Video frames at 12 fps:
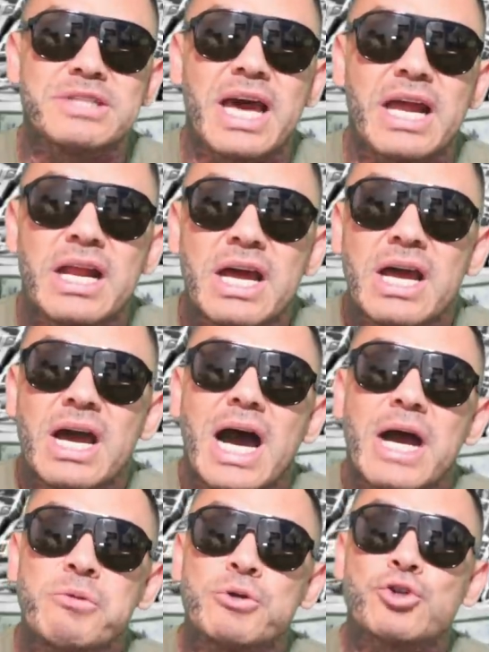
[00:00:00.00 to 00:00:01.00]
is that
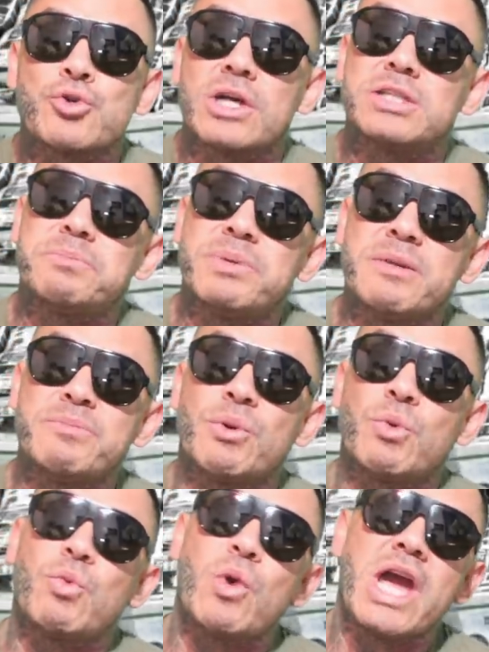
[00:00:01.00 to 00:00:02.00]
I would trust
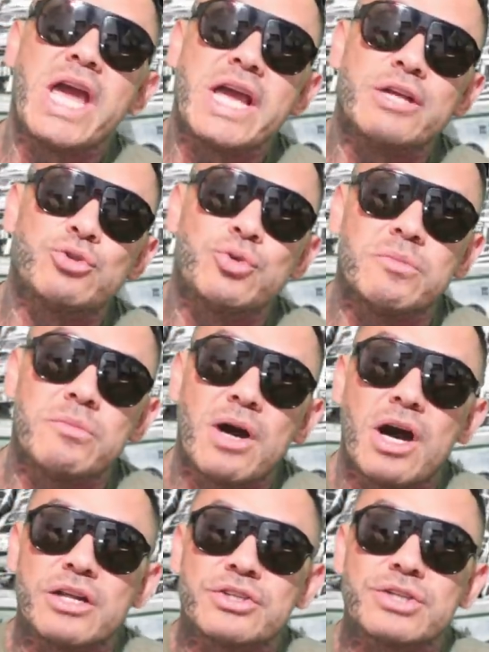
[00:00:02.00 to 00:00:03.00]
people way too
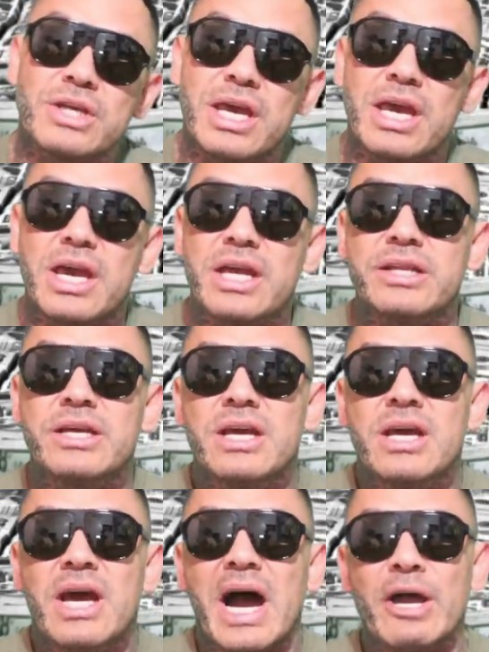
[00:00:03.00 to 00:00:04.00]
much, and
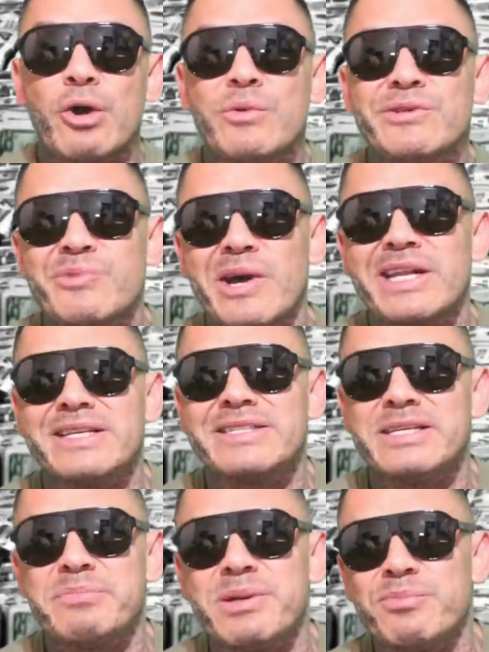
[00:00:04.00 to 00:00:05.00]
I always wanted to
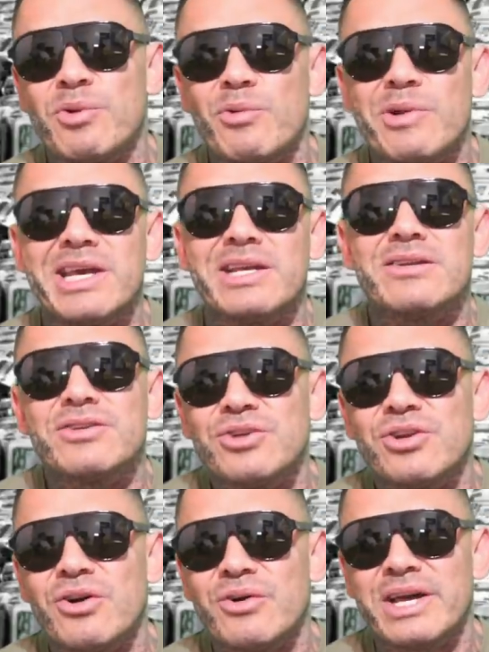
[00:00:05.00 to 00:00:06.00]
see people win.
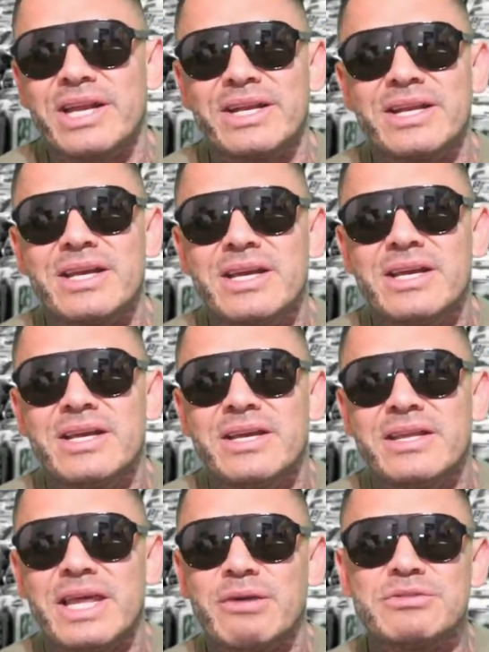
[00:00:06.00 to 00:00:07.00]
You know, and
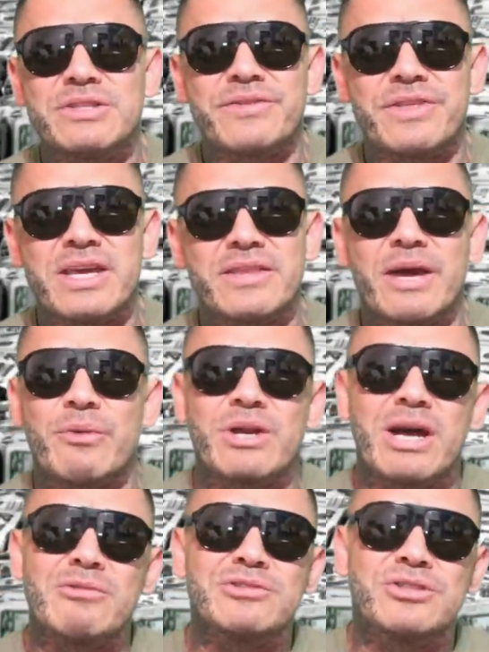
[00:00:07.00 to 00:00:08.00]
that was the thing that
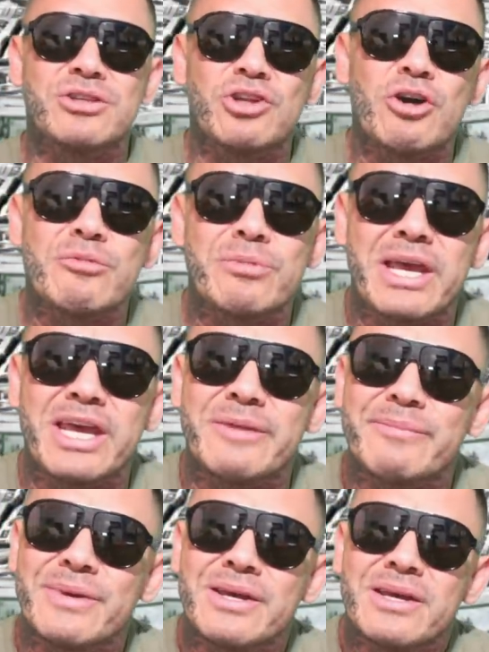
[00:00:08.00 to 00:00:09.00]
when I was in the dope
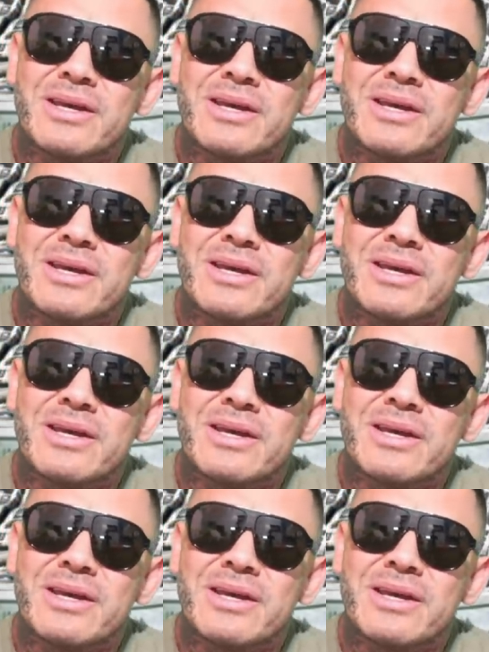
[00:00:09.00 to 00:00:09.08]
game.